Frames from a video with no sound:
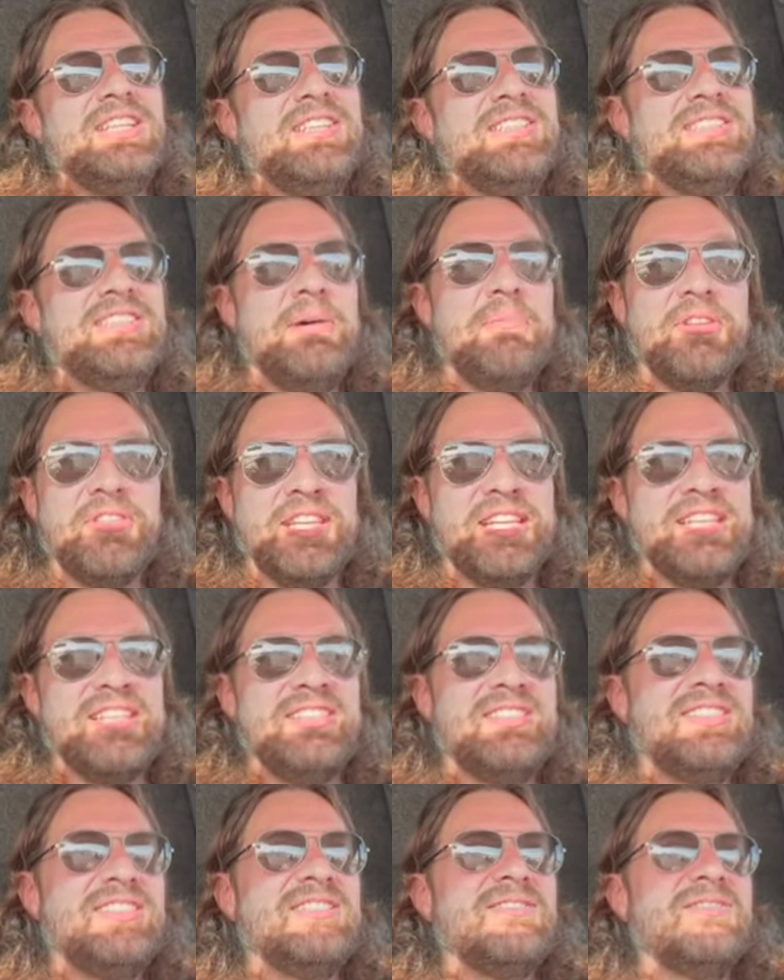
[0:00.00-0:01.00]
some of
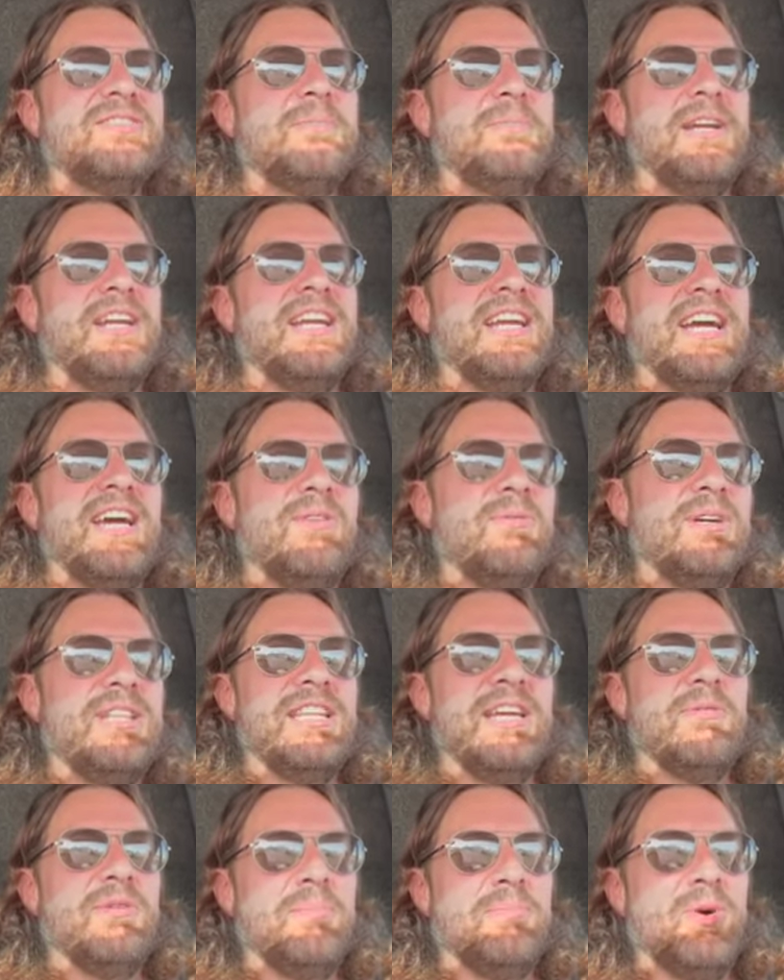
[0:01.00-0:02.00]
these, depending on when
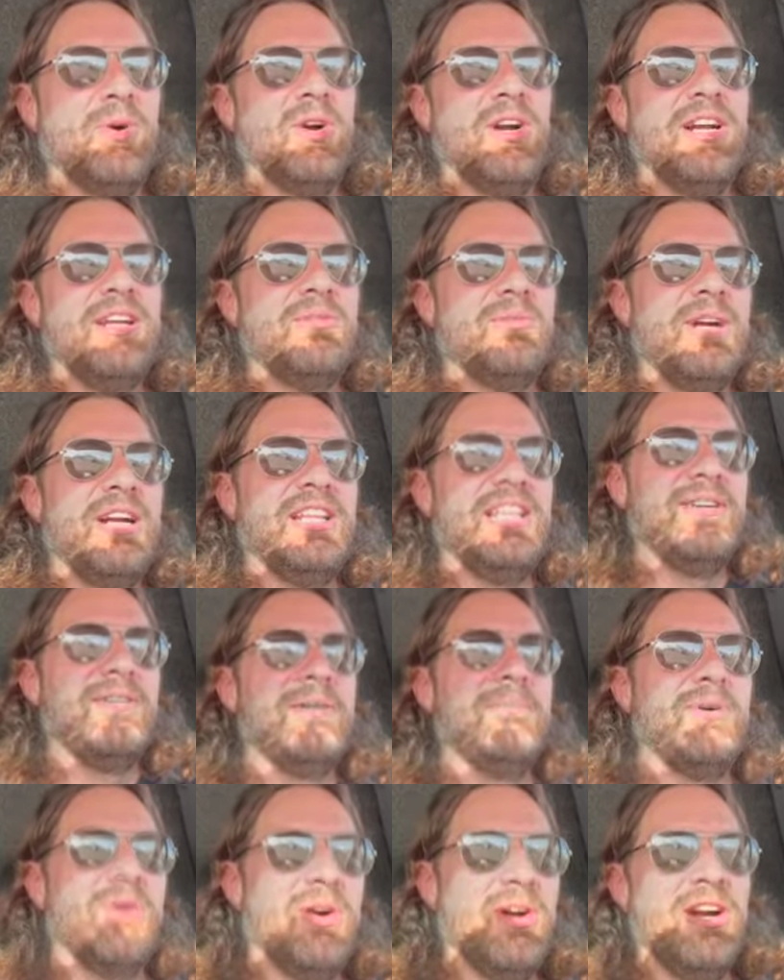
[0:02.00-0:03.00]
they were born and where they were
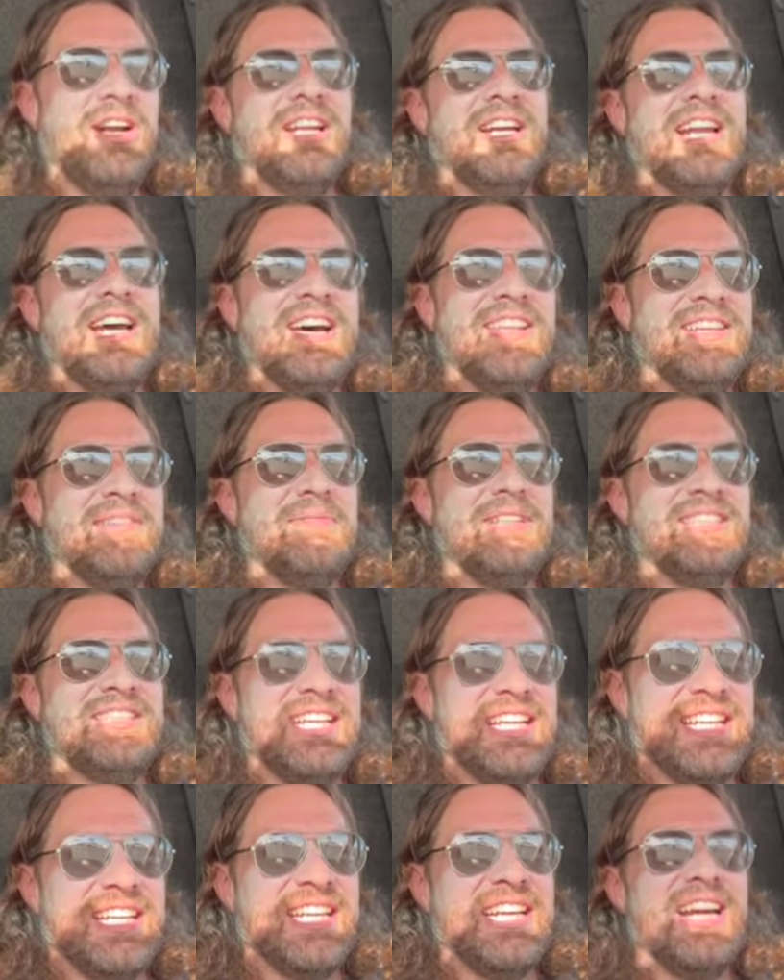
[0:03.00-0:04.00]
born and how they've been
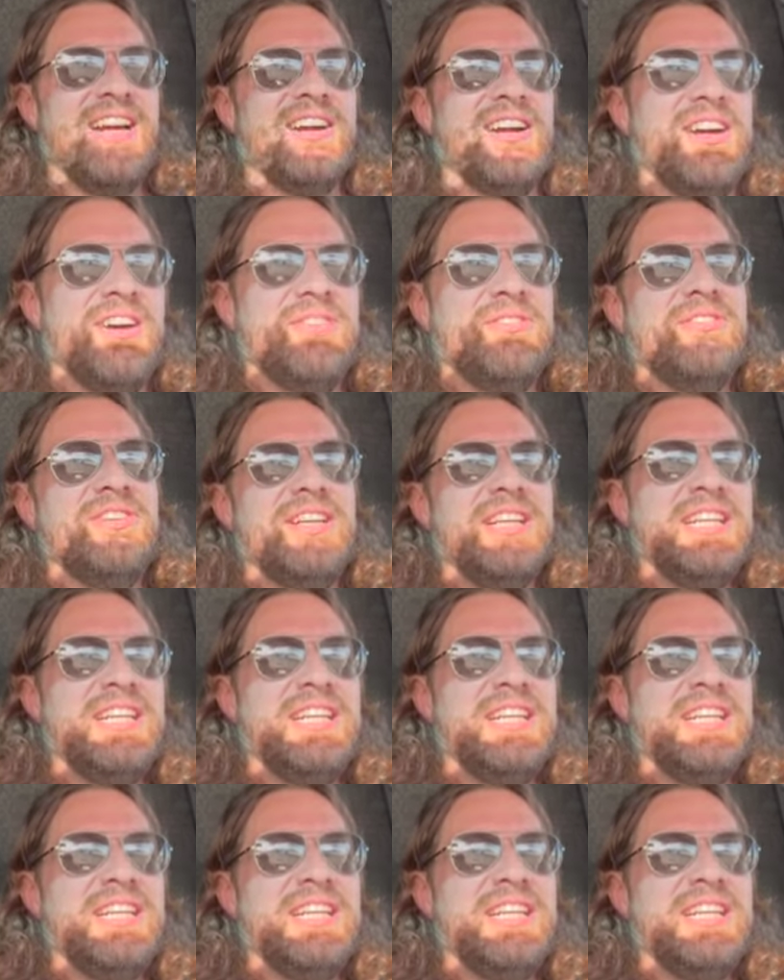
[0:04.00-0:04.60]
taken care of,